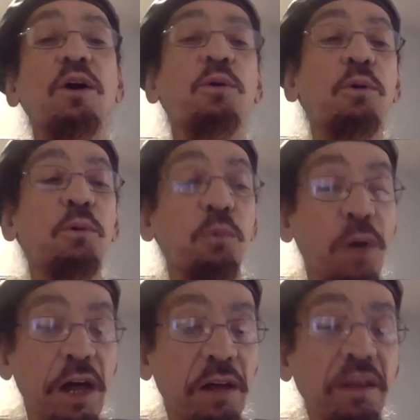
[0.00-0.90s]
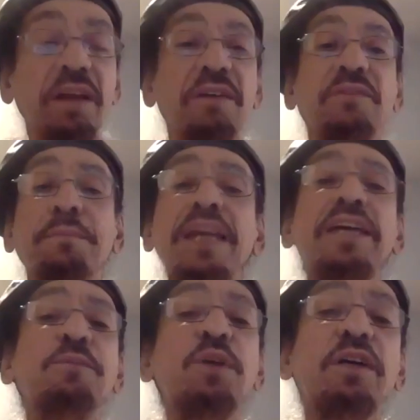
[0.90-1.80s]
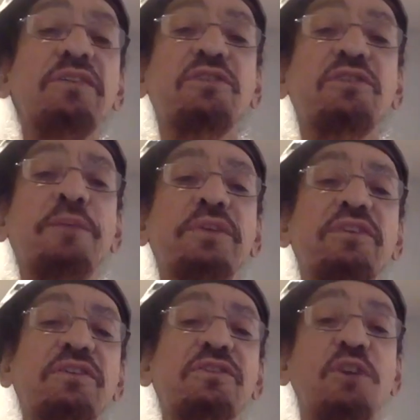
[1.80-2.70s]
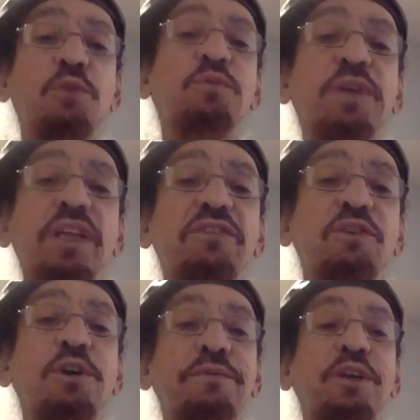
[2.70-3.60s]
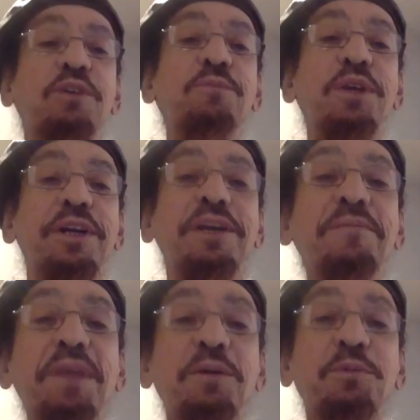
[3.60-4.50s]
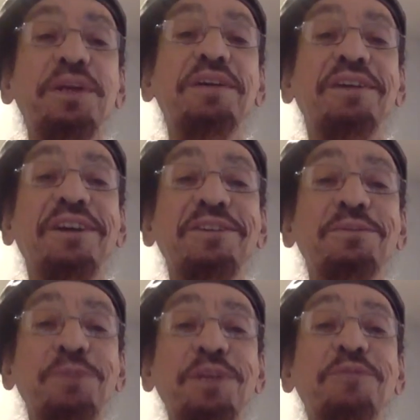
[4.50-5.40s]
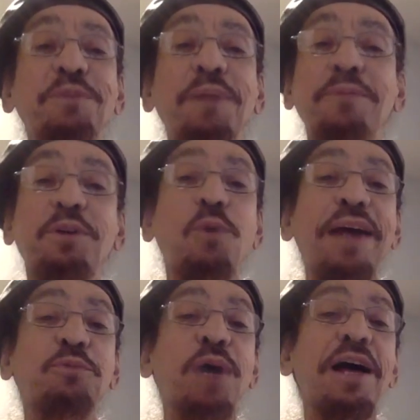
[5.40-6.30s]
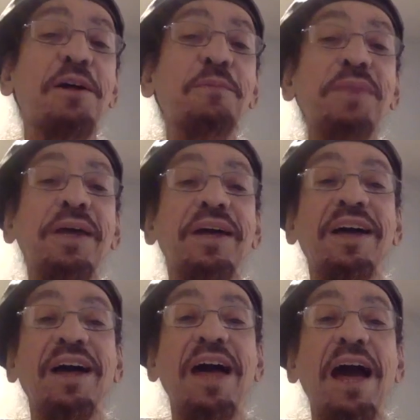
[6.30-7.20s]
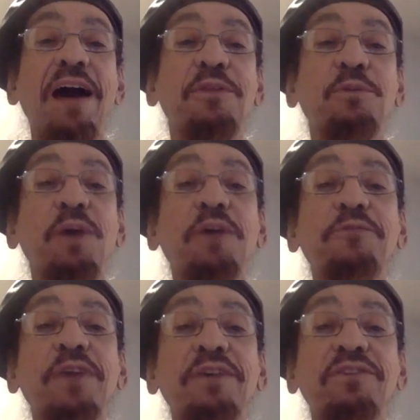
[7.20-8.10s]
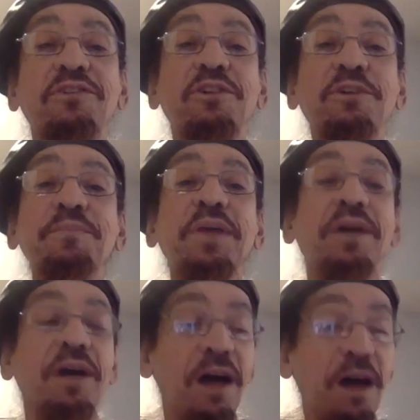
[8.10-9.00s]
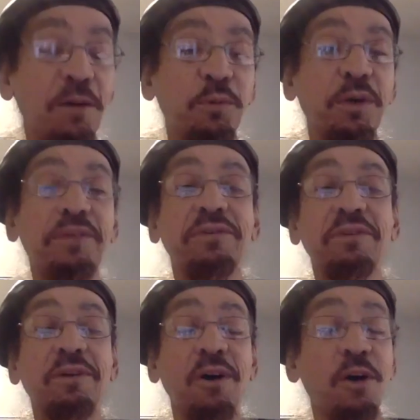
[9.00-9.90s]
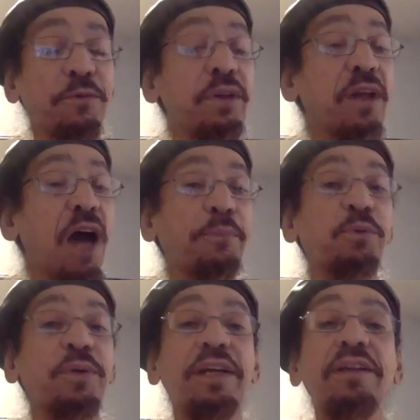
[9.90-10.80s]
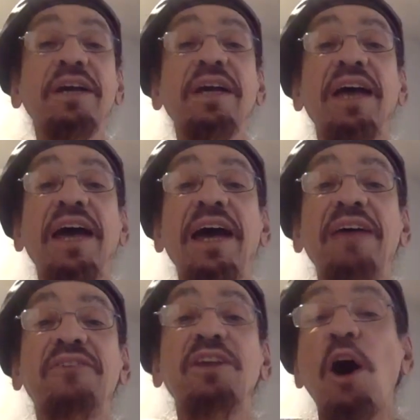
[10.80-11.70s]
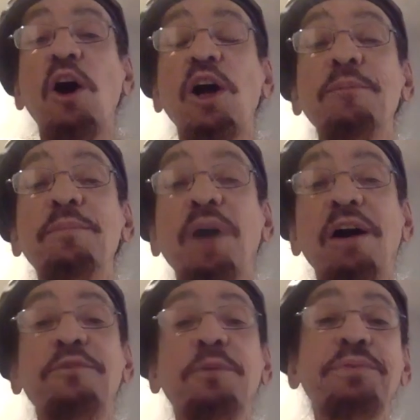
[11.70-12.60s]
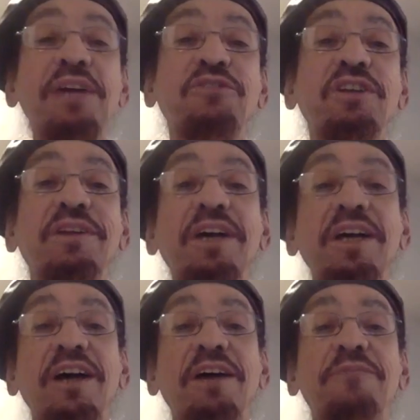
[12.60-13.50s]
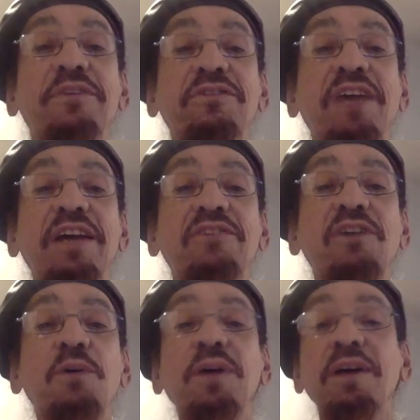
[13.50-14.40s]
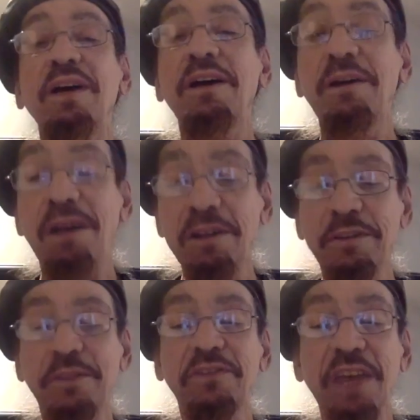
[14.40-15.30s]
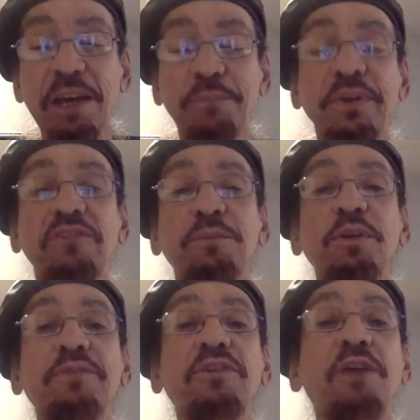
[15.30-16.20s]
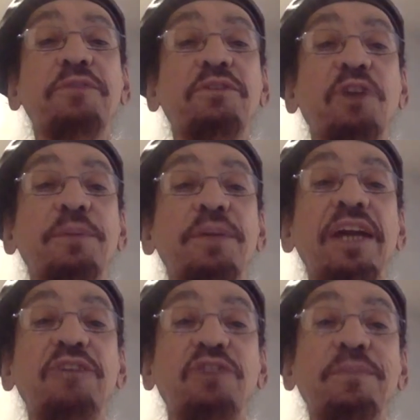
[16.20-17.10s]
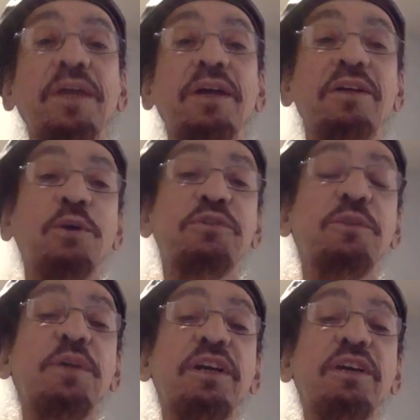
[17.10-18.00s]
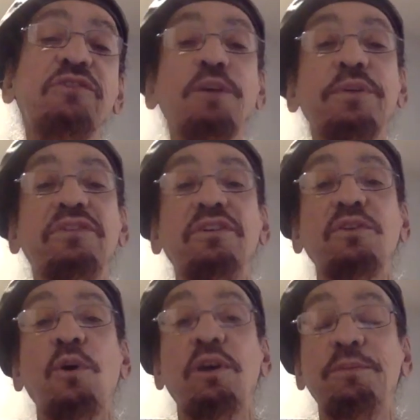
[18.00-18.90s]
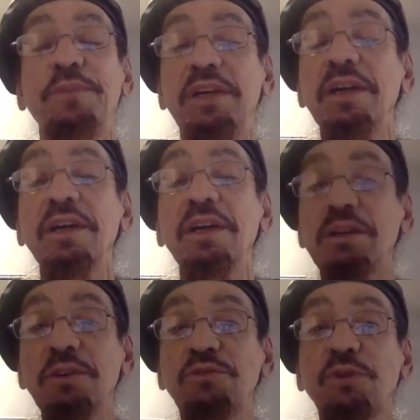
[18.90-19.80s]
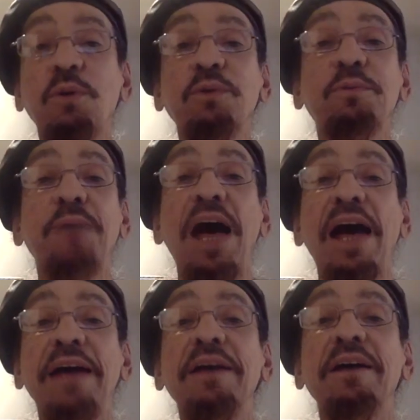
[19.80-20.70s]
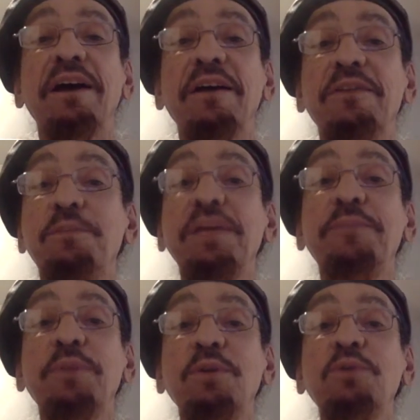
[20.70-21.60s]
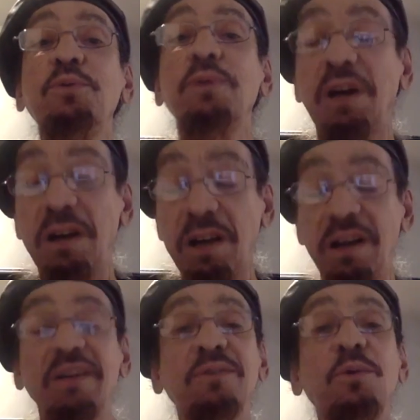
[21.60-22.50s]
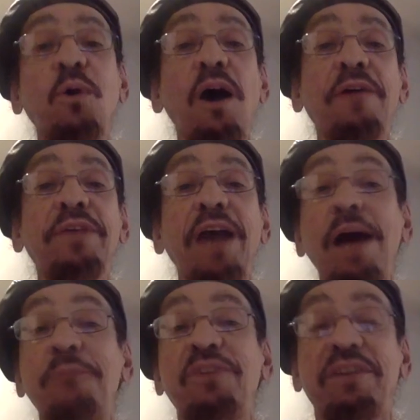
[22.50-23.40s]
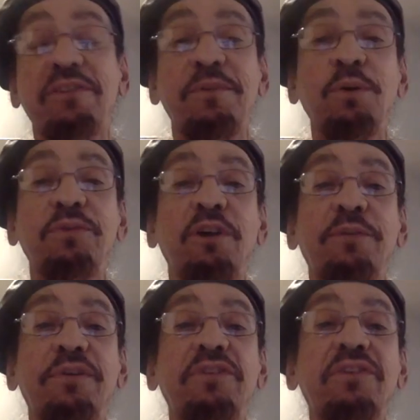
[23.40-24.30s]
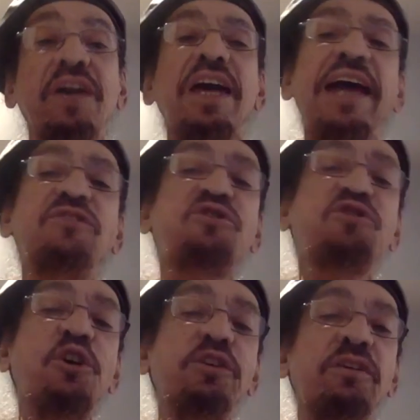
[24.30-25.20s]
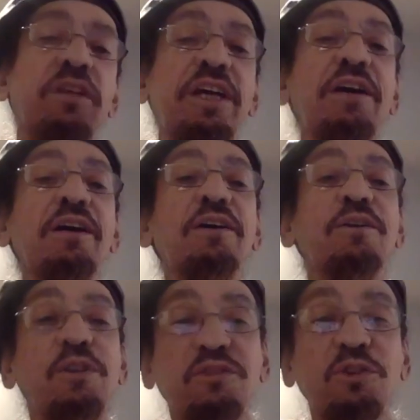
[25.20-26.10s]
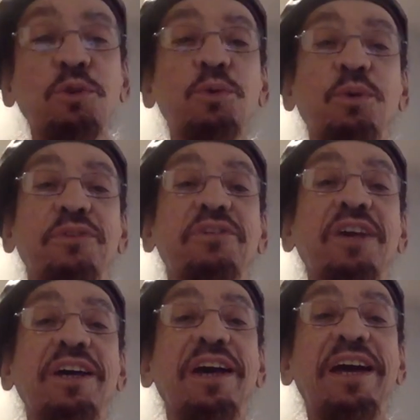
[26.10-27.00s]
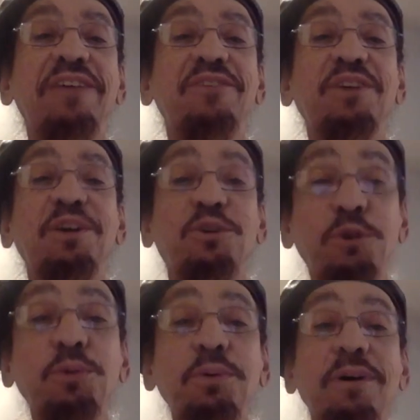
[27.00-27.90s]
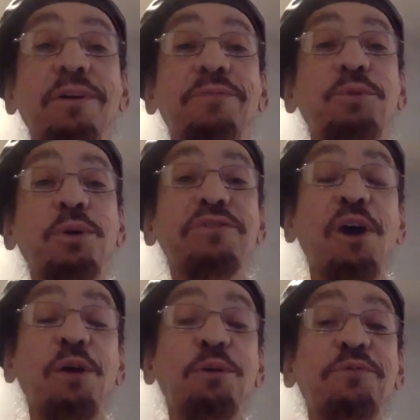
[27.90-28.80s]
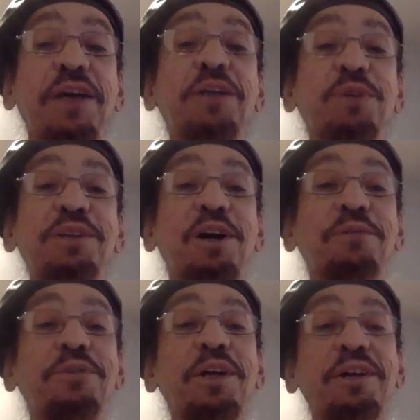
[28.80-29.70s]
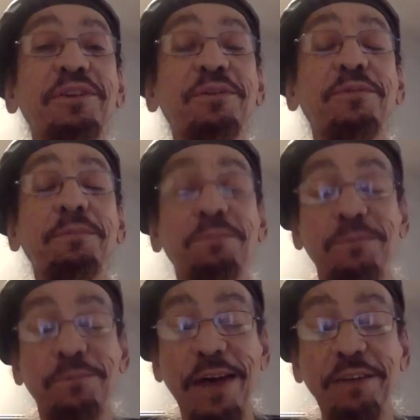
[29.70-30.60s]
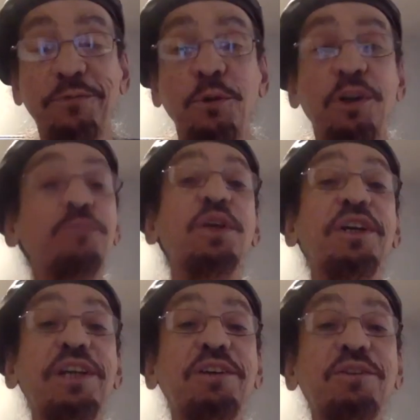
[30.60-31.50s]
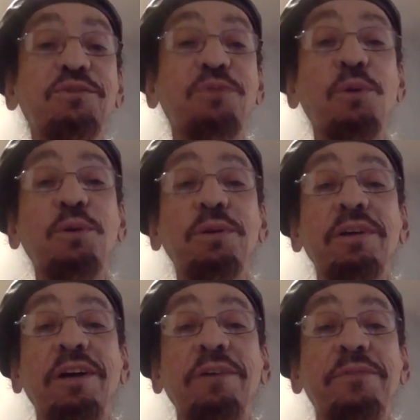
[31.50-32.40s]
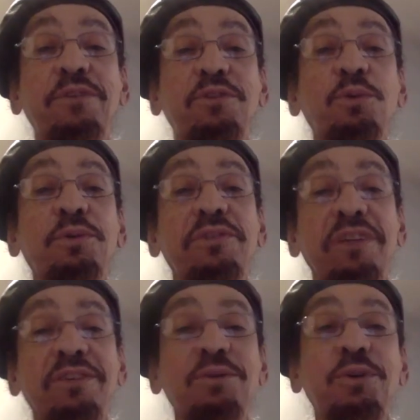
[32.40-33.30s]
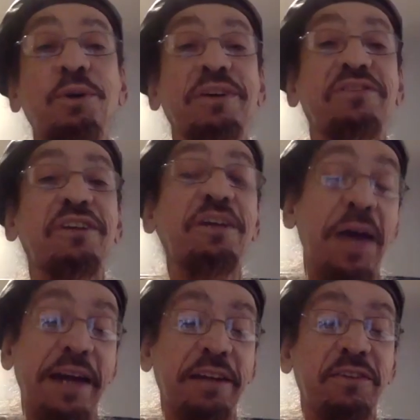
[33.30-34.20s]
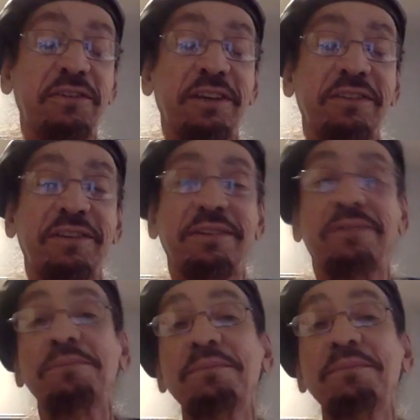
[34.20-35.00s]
Well, many community services don't really serve the community. We remember quite well how the welfare system was often operated as an arm of oppression of the state. So under the same principle of self-determination, those community services ought to be controlled by the people who are the objects of those services, and certainly the schools. And you, of course, are a veteran of the fight for community control of the schools in New York City back in the 60s.